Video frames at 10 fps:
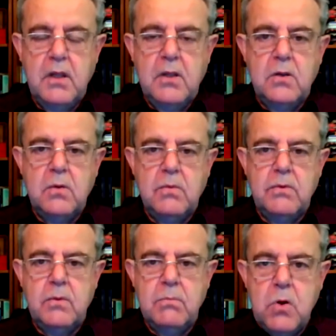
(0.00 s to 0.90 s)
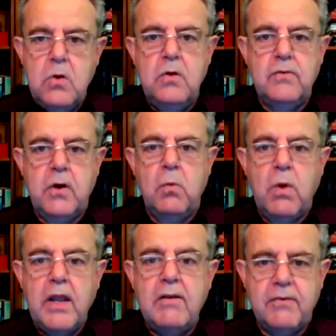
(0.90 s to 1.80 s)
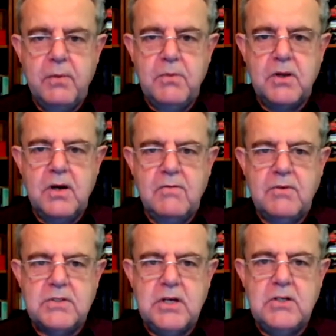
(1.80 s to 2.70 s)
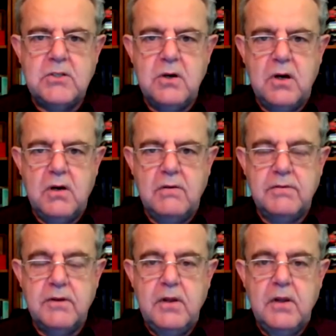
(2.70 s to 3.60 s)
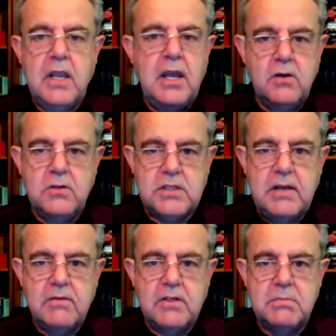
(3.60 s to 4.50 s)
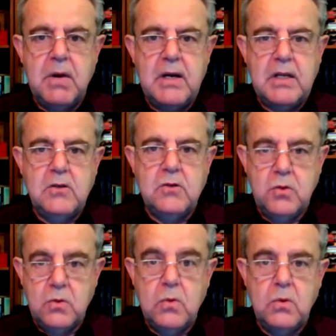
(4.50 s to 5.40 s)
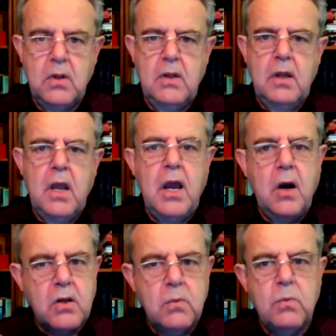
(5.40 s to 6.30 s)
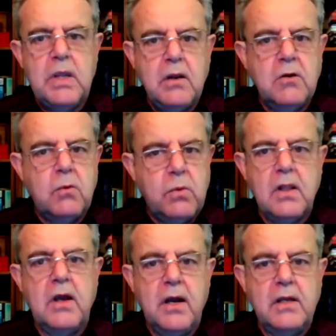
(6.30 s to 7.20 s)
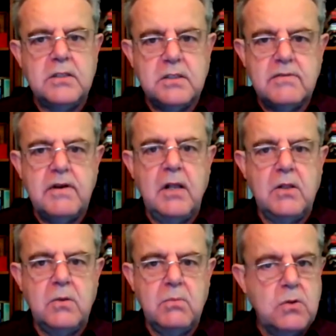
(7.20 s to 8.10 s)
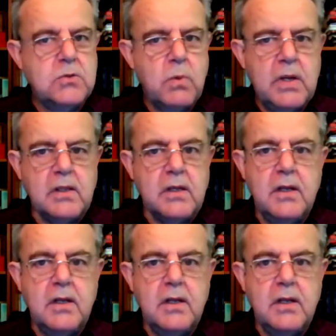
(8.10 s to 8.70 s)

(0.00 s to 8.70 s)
you move away from the conversation of, can you save us money, to how can we realize this value most quickly?